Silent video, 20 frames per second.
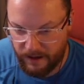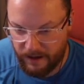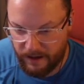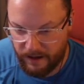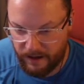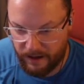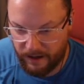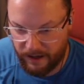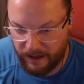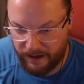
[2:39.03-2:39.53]

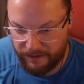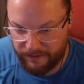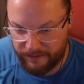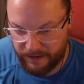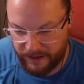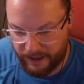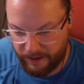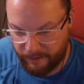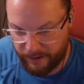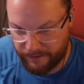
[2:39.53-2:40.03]
After
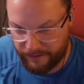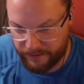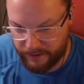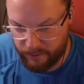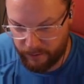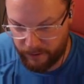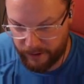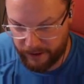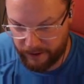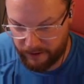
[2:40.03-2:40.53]
that, we have
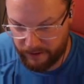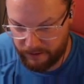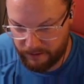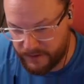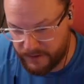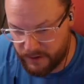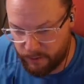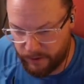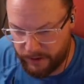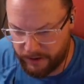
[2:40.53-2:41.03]

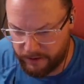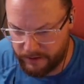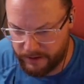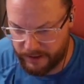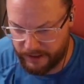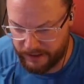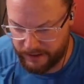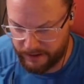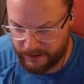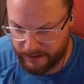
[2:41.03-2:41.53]
Twitter. Twitter's
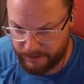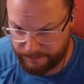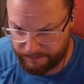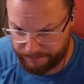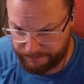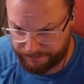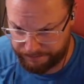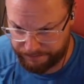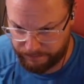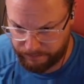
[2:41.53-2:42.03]
is
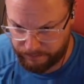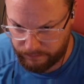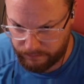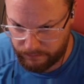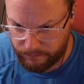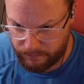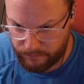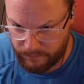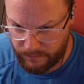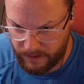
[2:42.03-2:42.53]

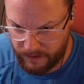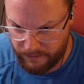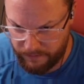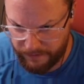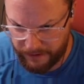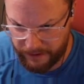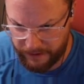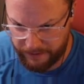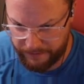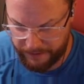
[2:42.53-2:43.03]

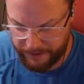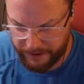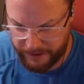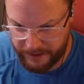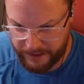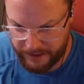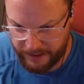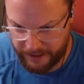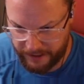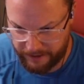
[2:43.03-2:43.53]
very, very
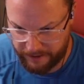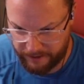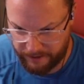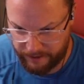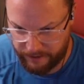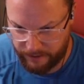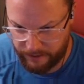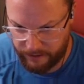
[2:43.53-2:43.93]
standard,